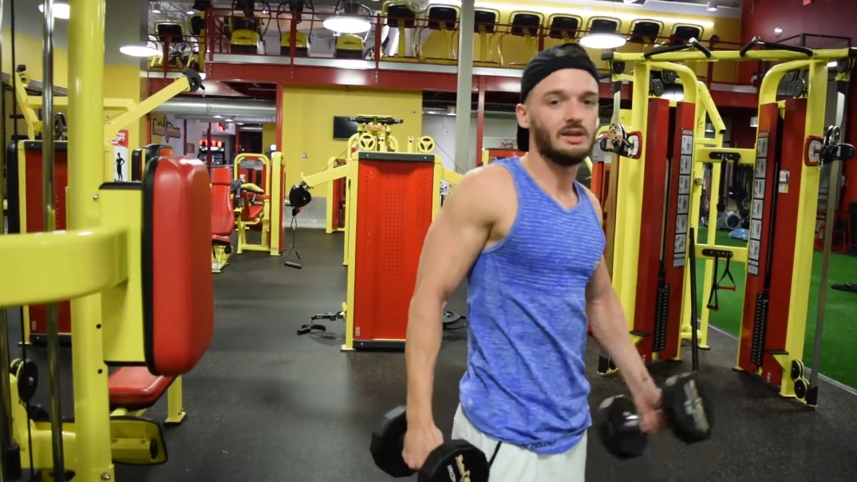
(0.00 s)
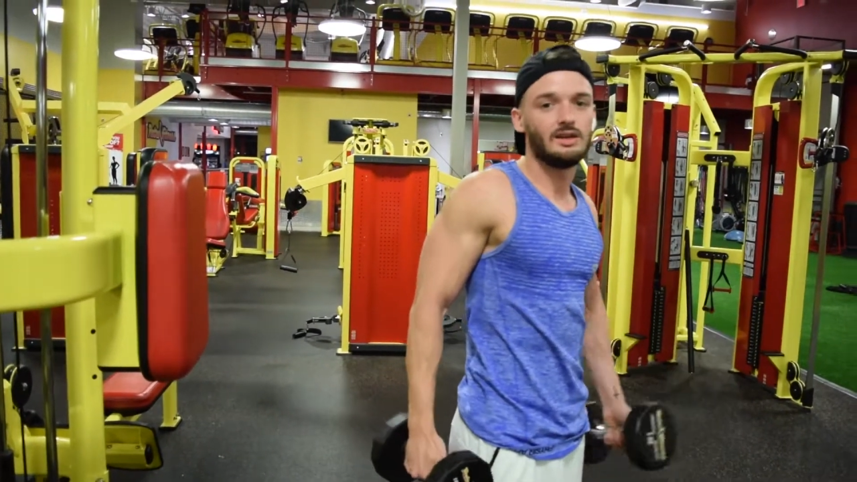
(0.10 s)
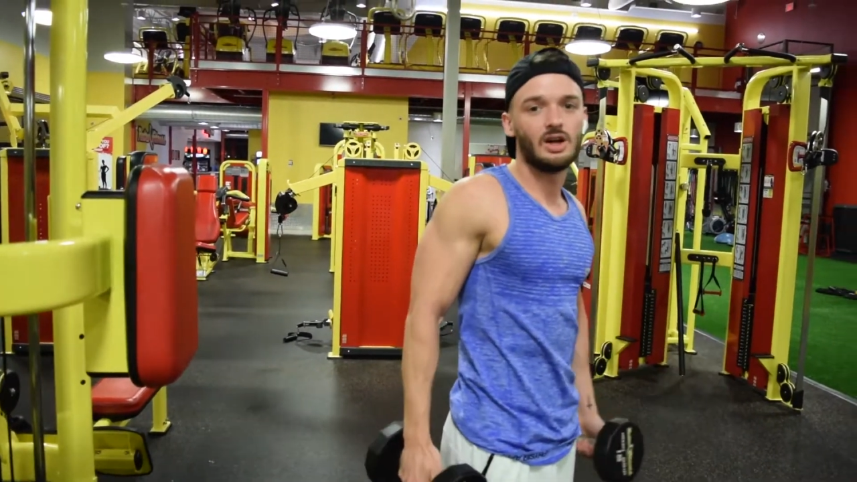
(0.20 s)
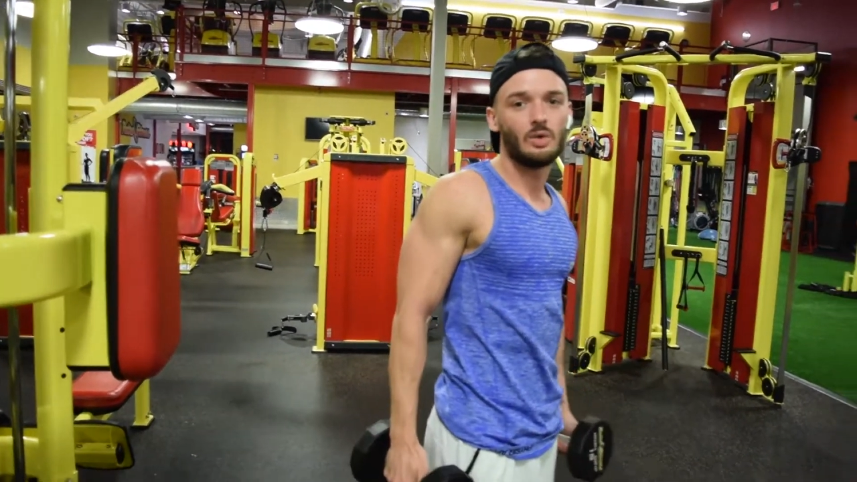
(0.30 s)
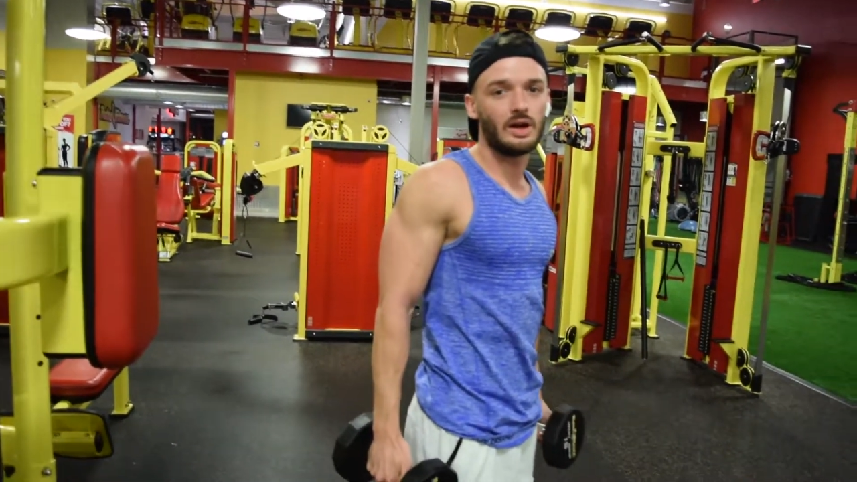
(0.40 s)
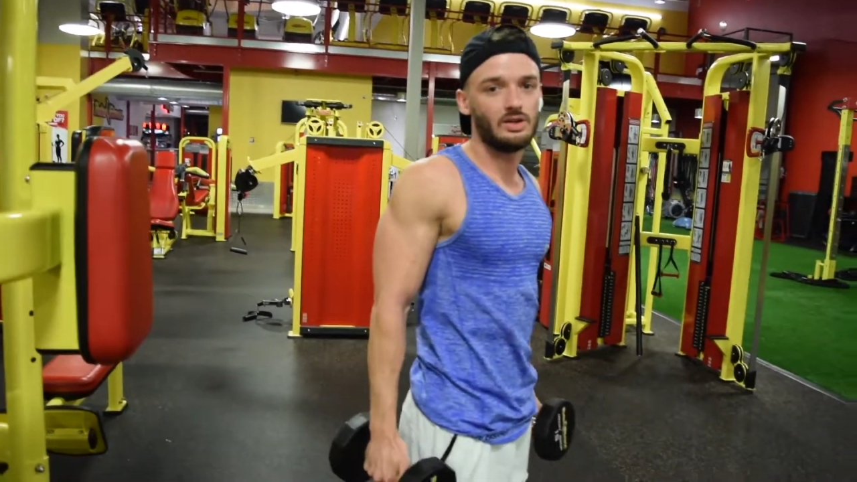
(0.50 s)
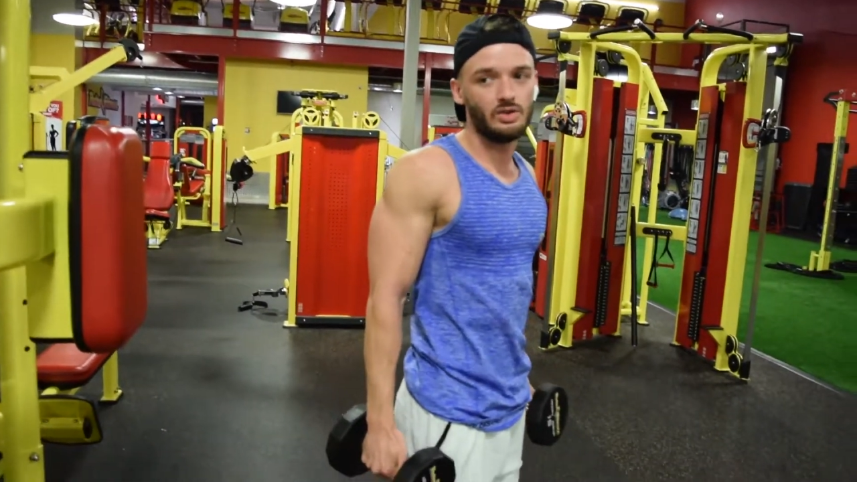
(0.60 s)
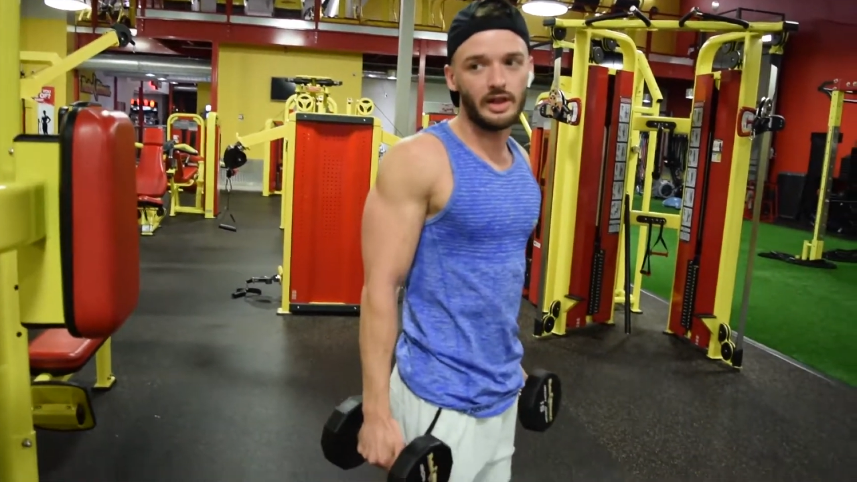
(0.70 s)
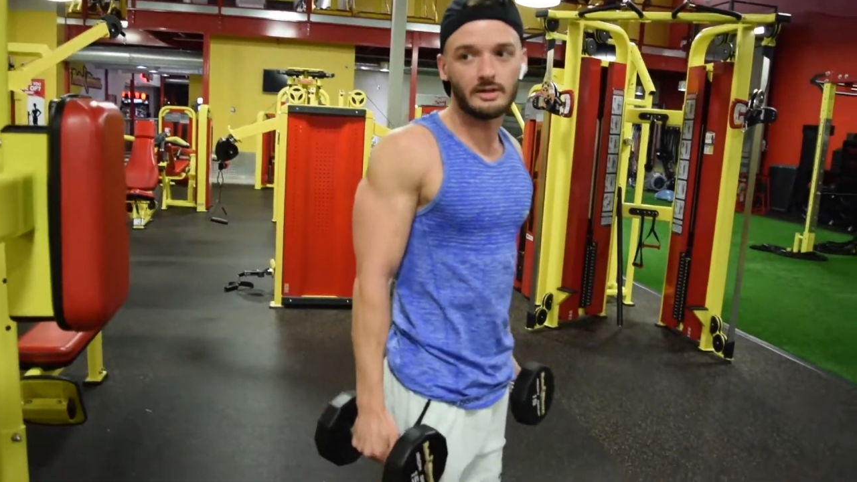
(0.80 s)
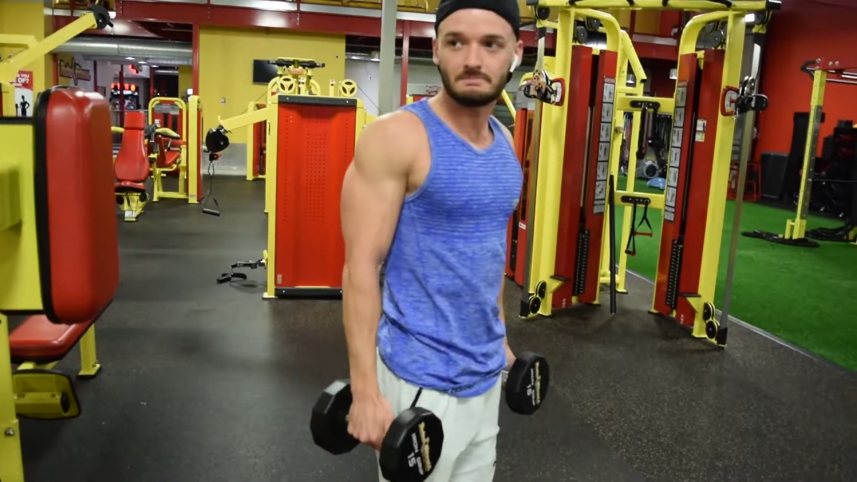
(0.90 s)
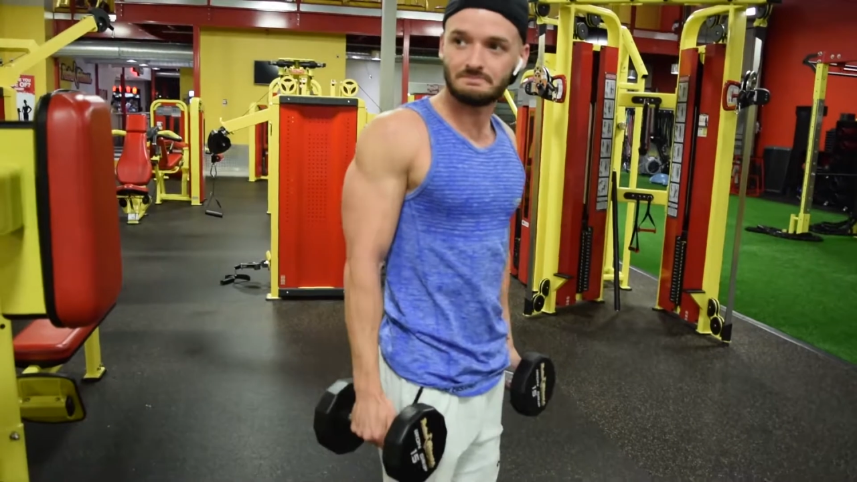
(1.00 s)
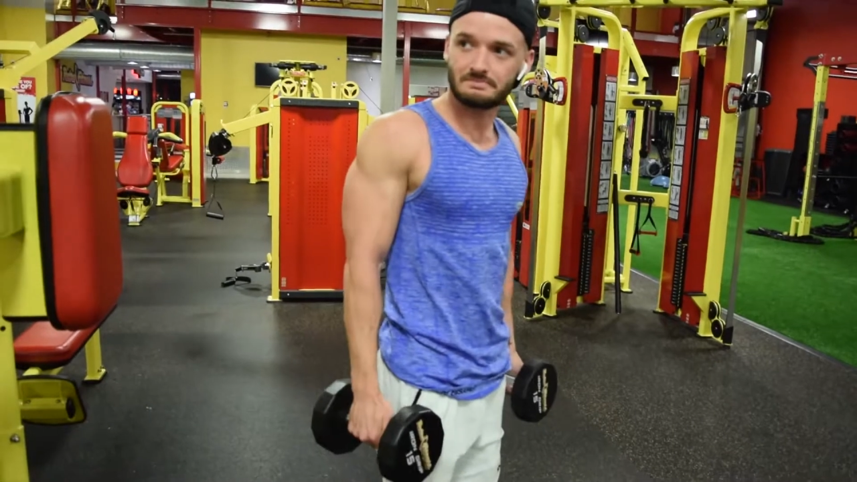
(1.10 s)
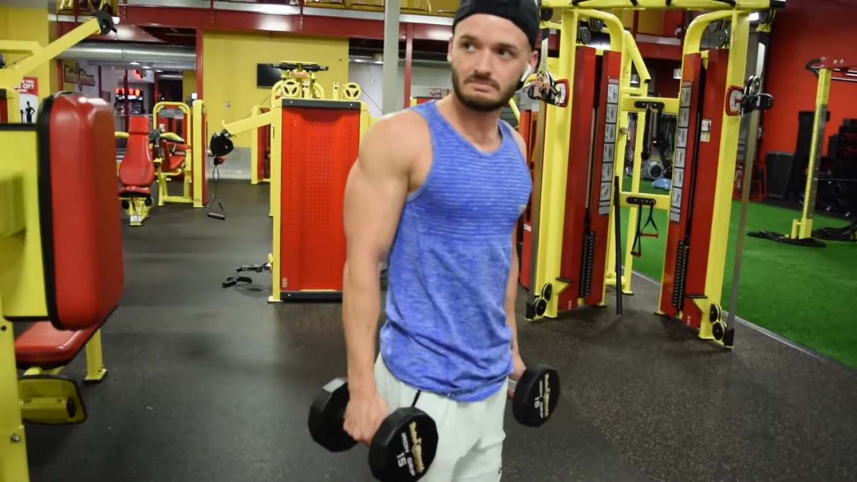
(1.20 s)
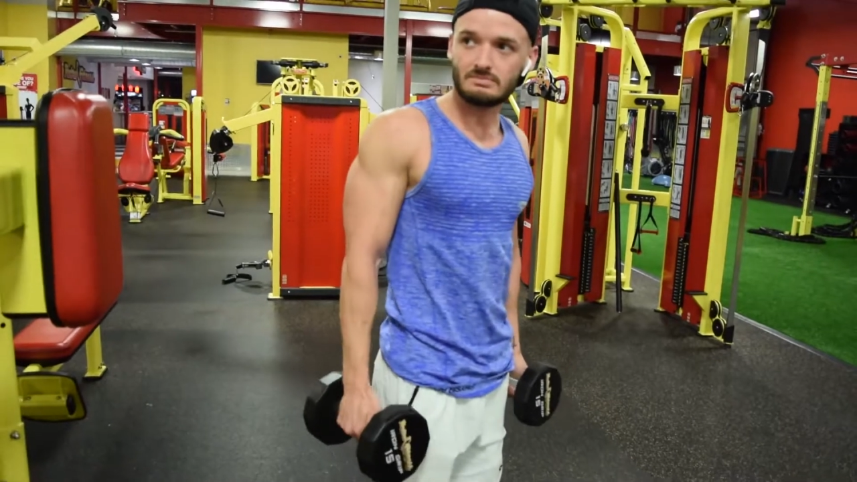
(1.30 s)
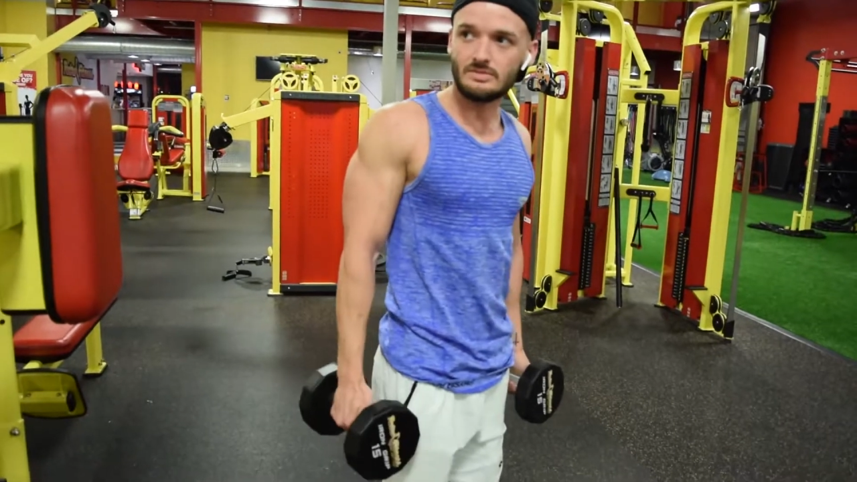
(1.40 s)
You don't wanna do that.
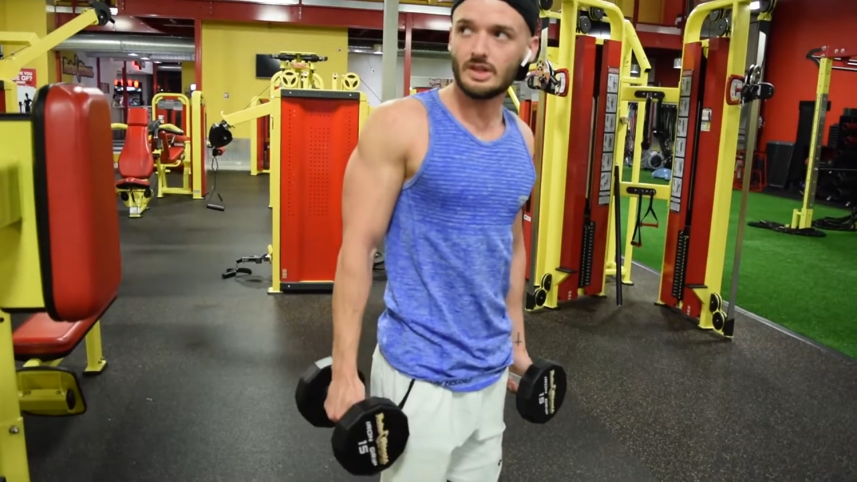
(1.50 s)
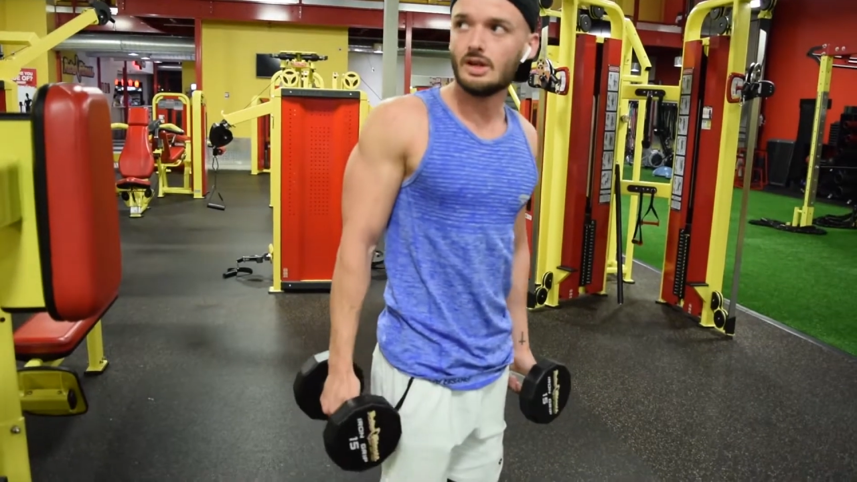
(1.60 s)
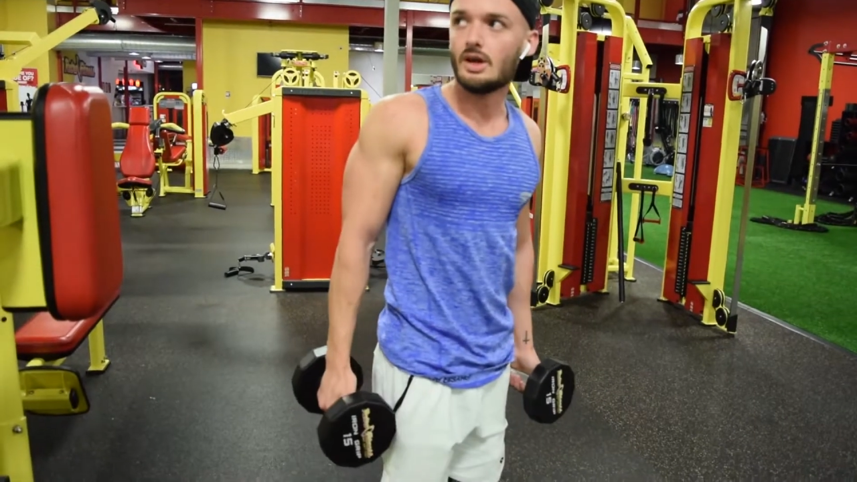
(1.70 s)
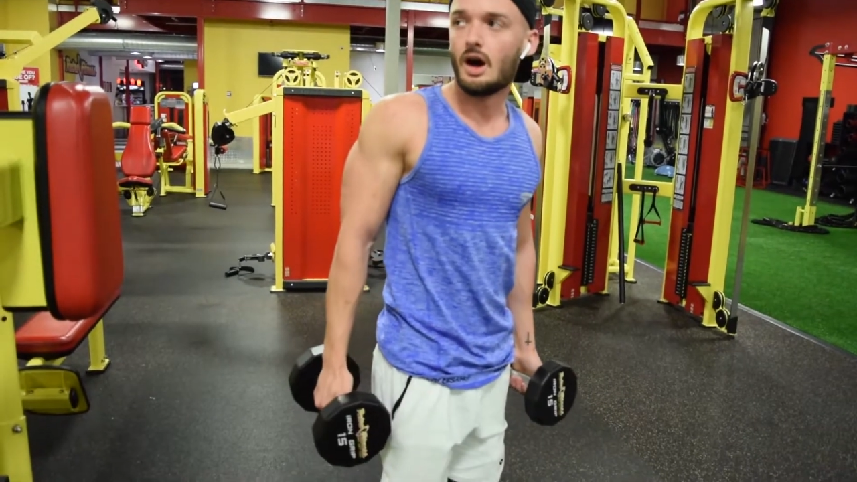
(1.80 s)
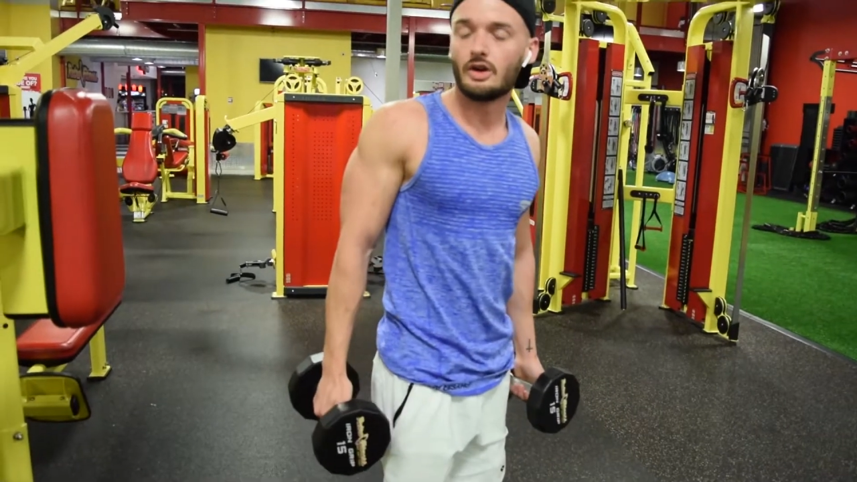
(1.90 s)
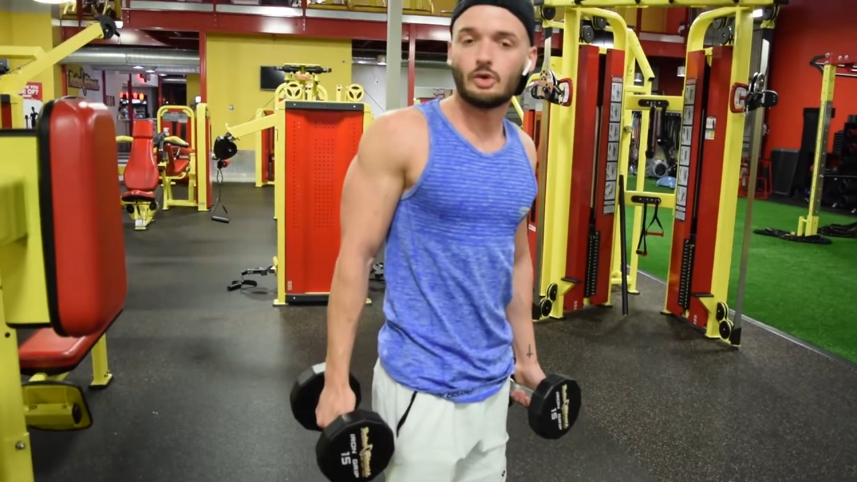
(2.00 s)
On